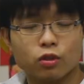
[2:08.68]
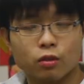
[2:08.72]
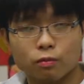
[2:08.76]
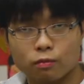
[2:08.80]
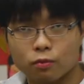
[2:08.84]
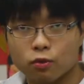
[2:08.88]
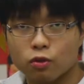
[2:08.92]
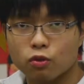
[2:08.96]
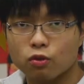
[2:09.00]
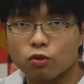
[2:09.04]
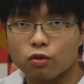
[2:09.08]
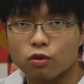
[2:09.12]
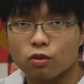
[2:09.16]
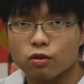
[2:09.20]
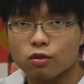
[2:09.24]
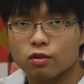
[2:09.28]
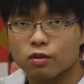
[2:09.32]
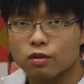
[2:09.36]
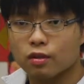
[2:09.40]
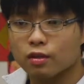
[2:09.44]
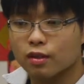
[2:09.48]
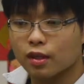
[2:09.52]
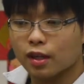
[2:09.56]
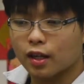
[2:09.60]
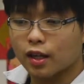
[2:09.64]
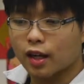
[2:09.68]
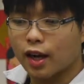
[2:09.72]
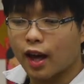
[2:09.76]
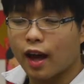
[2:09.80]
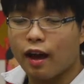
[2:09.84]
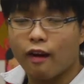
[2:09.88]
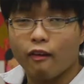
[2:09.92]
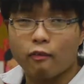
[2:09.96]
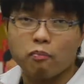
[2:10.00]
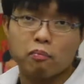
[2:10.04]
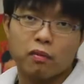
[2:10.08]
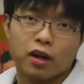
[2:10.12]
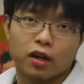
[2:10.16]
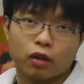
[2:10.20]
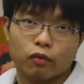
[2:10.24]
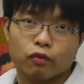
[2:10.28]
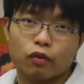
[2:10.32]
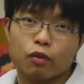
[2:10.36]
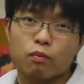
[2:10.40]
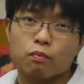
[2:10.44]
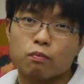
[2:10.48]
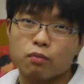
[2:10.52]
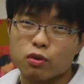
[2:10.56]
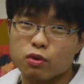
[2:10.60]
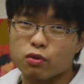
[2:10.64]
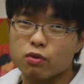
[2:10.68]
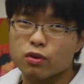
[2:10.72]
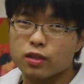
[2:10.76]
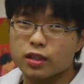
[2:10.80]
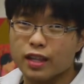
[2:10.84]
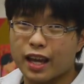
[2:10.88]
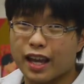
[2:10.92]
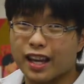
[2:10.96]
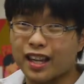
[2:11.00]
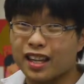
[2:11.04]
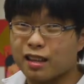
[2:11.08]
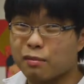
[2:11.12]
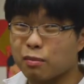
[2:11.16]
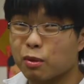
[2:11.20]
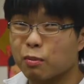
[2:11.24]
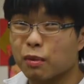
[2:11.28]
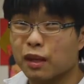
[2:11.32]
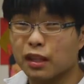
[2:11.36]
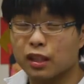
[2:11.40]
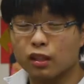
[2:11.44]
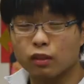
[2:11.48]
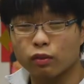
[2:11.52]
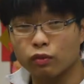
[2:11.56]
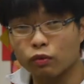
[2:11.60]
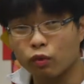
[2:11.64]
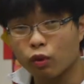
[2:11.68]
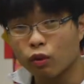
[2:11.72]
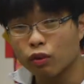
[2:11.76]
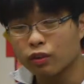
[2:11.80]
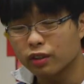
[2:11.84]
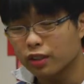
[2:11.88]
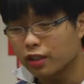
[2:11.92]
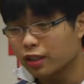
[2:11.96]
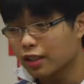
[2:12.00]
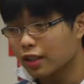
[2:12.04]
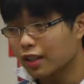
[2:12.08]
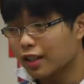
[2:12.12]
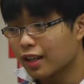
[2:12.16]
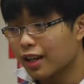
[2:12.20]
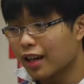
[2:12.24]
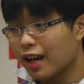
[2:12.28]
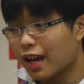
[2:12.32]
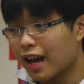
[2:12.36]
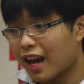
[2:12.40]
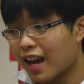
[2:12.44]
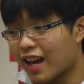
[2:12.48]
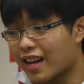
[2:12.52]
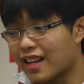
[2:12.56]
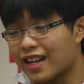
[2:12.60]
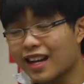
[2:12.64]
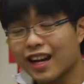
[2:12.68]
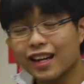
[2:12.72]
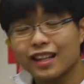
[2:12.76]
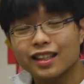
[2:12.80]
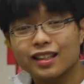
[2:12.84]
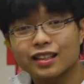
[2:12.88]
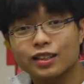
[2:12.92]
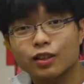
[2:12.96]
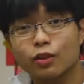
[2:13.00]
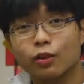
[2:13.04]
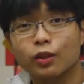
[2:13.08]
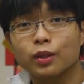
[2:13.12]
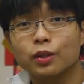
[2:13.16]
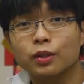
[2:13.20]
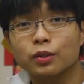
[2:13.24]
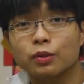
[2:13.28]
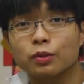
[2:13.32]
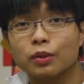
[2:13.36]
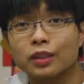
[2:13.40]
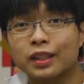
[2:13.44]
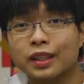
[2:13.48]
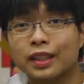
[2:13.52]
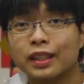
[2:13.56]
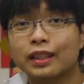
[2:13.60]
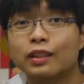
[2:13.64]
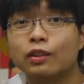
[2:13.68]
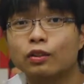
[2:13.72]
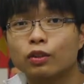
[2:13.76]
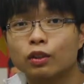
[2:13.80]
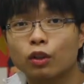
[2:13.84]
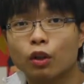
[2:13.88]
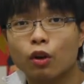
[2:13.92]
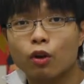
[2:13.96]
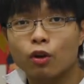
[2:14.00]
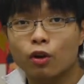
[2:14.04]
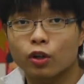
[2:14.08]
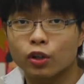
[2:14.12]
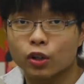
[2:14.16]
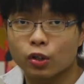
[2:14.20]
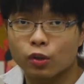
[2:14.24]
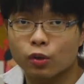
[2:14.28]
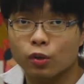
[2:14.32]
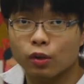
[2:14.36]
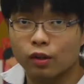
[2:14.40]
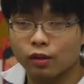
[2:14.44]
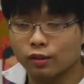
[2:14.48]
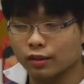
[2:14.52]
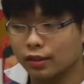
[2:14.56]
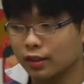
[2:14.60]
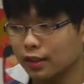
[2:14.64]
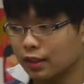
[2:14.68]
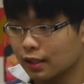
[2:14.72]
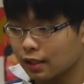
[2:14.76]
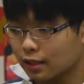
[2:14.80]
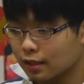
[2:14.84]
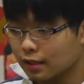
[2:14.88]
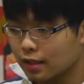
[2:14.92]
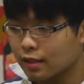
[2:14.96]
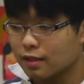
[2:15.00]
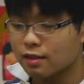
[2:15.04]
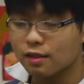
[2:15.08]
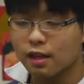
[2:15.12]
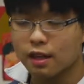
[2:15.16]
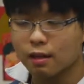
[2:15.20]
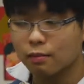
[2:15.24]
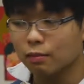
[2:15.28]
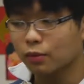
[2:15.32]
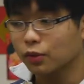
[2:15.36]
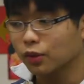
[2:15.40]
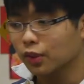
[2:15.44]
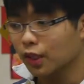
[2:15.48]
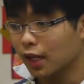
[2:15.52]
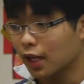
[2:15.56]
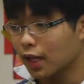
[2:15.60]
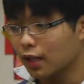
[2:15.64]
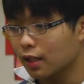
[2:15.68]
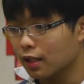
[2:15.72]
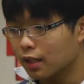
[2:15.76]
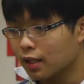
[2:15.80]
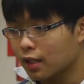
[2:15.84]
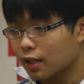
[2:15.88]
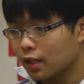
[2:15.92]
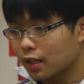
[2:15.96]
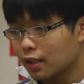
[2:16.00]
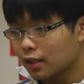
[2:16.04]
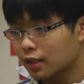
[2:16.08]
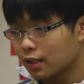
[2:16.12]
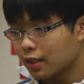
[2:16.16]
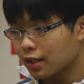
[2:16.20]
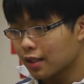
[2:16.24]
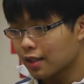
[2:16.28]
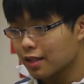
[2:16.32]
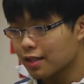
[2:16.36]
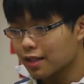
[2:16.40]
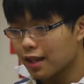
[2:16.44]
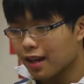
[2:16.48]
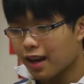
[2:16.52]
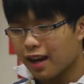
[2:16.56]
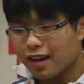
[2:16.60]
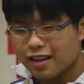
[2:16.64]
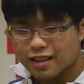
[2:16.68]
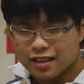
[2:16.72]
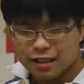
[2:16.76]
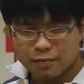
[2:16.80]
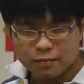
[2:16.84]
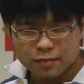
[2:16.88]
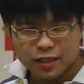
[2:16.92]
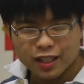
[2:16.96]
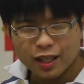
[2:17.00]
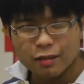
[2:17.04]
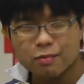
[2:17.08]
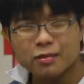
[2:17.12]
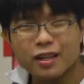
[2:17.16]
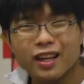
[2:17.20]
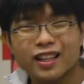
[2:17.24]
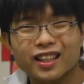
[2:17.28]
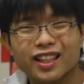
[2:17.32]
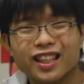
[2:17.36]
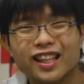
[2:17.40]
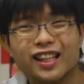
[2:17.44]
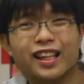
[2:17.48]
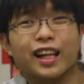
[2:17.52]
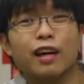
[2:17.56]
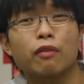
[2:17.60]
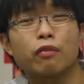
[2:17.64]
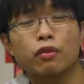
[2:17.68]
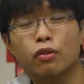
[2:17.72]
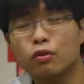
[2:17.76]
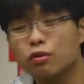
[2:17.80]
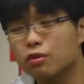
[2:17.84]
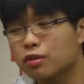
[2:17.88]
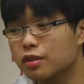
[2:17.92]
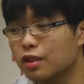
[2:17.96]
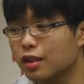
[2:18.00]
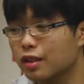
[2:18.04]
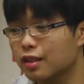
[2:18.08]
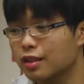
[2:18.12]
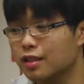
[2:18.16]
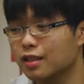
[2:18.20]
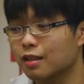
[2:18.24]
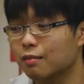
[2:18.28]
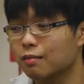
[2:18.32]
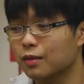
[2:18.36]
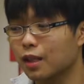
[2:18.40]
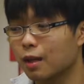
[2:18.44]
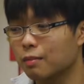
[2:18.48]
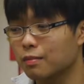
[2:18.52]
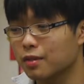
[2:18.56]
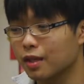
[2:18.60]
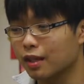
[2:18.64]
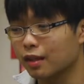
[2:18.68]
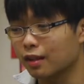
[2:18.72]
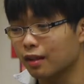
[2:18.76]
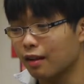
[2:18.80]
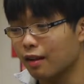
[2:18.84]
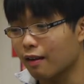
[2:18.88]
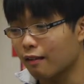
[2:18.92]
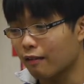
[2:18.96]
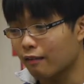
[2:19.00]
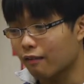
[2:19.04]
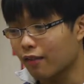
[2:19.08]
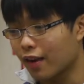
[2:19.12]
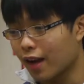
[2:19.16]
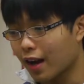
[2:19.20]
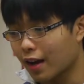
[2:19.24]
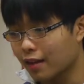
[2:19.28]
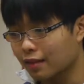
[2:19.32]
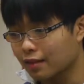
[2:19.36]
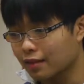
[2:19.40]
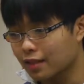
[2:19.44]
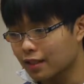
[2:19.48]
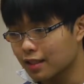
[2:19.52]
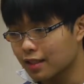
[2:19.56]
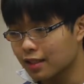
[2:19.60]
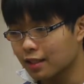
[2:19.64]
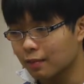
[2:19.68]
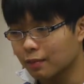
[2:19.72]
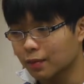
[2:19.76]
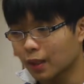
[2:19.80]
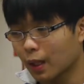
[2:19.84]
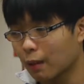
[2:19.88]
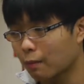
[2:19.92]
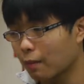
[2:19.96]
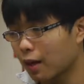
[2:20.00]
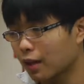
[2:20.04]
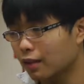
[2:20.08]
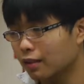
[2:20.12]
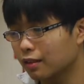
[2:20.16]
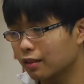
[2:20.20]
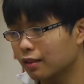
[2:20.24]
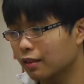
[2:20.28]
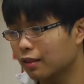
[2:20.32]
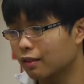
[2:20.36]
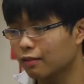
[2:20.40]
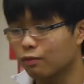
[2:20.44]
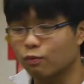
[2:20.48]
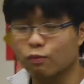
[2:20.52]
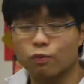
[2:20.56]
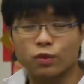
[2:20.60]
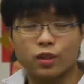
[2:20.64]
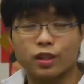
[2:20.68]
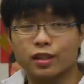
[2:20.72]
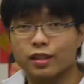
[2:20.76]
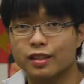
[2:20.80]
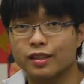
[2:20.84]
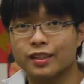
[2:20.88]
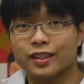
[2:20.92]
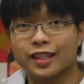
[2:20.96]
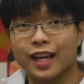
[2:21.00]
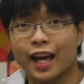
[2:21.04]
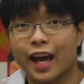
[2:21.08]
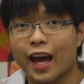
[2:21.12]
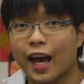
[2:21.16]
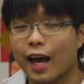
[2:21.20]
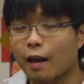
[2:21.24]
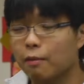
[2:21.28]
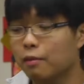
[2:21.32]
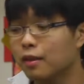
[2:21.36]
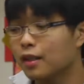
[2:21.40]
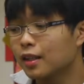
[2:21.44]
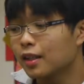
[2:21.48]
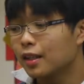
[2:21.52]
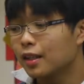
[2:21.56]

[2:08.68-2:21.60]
computers have microphone boost enabled by default, and that is going to kill your audio quality. Disable that. It is sometimes under levels, it is sometimes under advanced, it's sometimes under a weird tab.